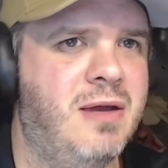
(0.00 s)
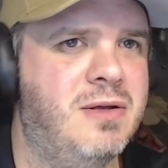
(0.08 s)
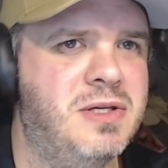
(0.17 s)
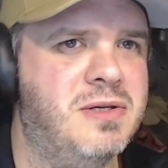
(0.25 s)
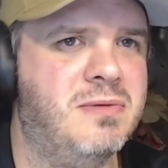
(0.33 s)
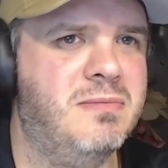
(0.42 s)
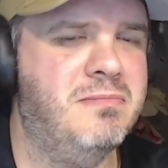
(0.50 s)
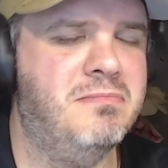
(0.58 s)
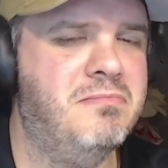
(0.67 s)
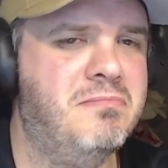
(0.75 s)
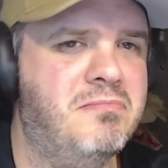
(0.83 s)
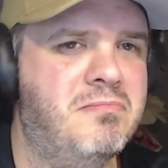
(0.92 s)
just
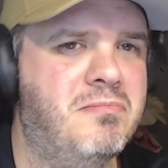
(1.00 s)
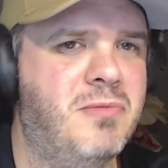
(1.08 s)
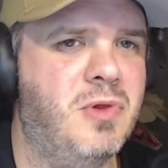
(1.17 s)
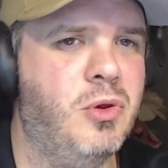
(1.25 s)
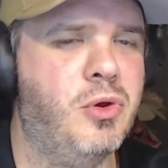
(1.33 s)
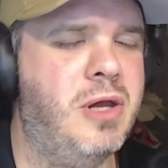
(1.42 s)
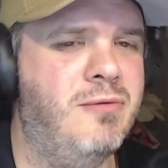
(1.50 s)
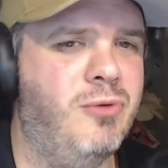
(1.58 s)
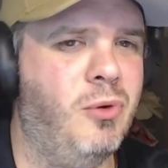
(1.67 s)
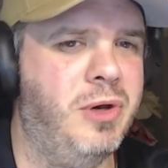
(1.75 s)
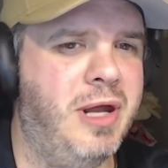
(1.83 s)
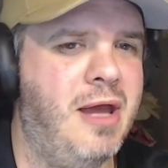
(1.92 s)
looking
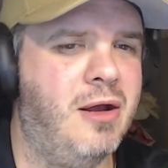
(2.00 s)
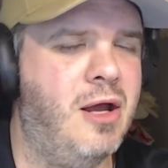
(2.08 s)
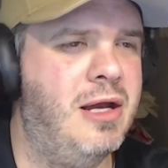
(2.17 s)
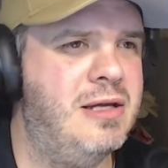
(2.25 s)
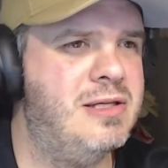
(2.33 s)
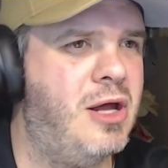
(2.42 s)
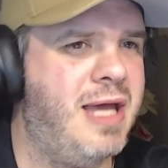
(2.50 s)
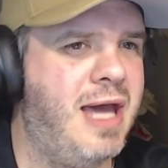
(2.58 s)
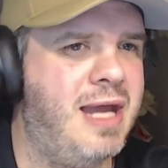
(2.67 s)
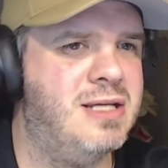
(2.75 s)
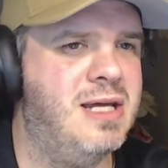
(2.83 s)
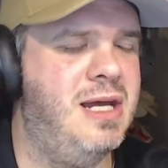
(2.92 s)
forward to going, he's only
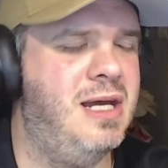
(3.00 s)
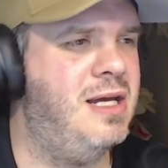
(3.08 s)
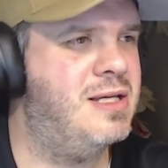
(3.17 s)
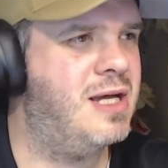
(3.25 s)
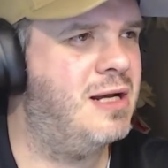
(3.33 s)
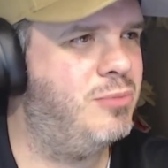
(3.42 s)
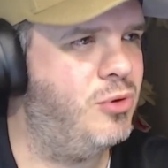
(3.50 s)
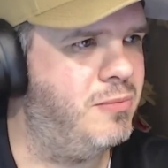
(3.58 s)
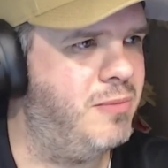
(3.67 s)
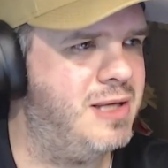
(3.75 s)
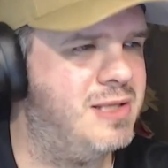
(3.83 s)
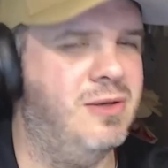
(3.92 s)
18. He's going to
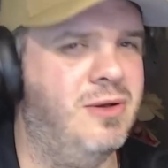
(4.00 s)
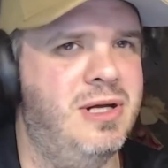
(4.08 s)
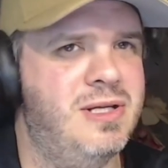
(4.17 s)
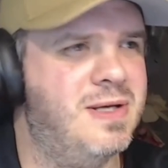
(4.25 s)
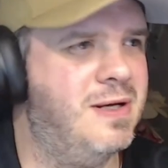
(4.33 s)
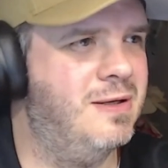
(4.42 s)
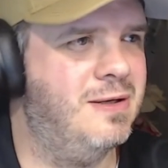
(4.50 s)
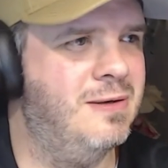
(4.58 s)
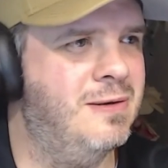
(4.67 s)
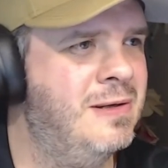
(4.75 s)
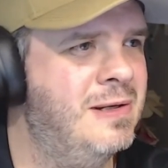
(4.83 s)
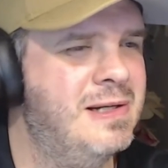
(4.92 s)
put muscle on. He's going to do,